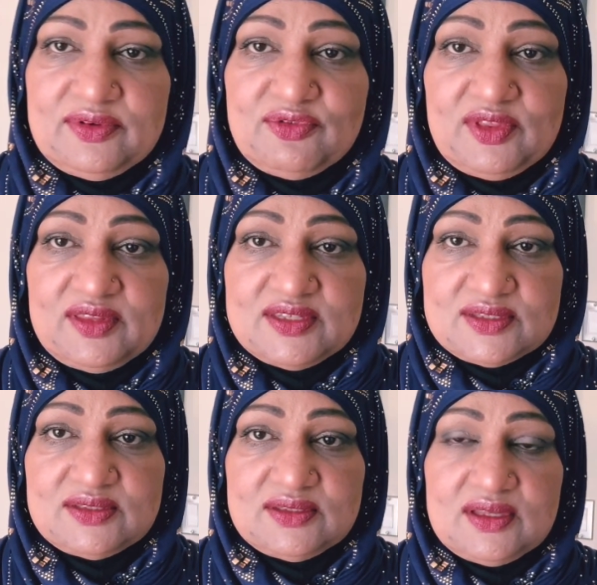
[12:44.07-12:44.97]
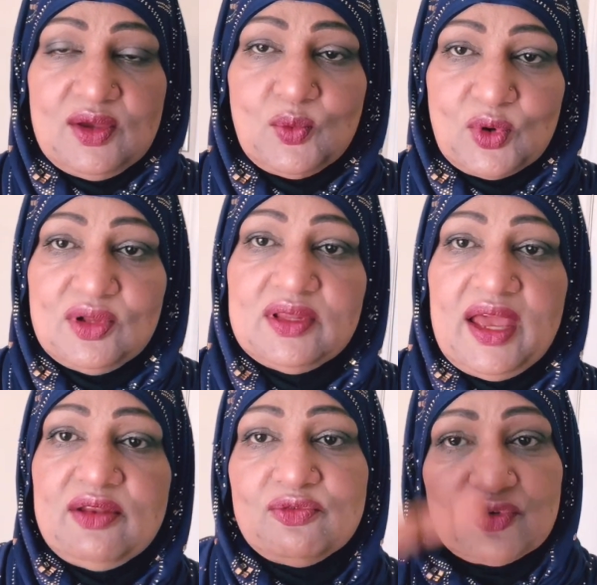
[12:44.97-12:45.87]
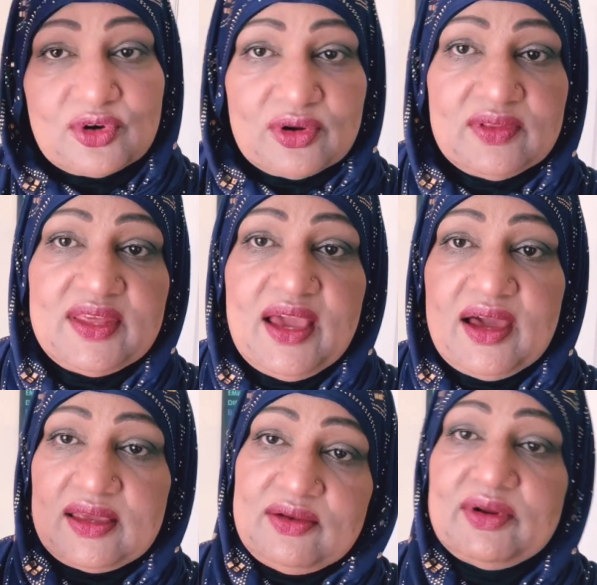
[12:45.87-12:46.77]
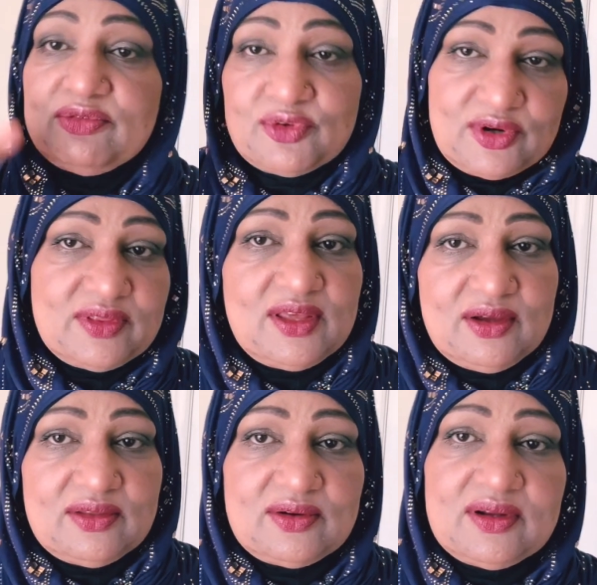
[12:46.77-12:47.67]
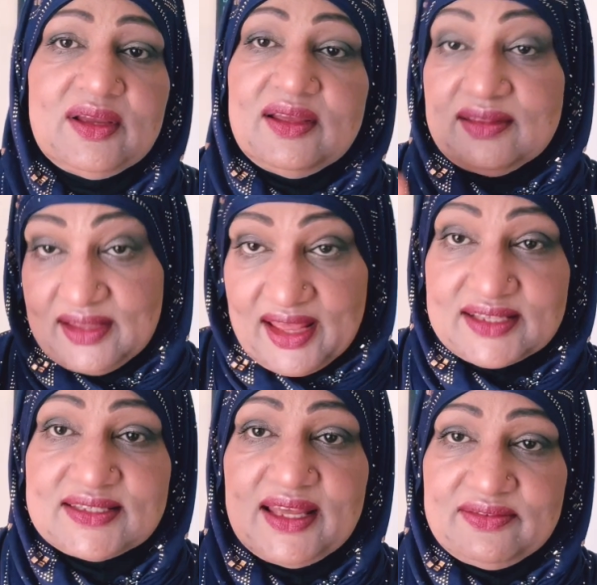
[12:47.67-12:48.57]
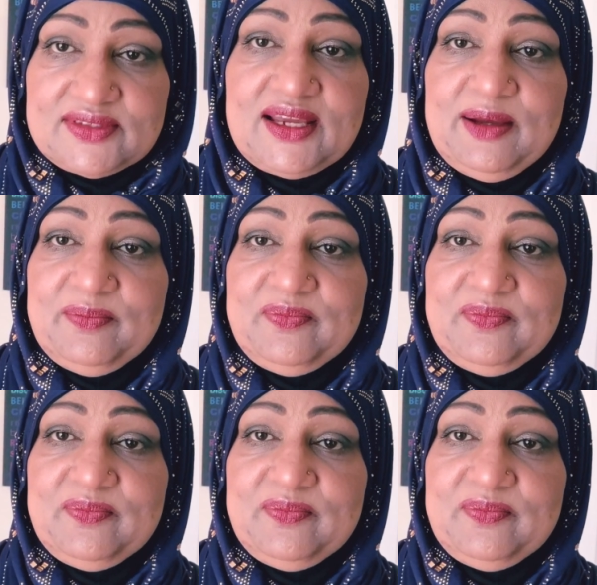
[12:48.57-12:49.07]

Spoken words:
for this world and for the akhirah, for the next life to come.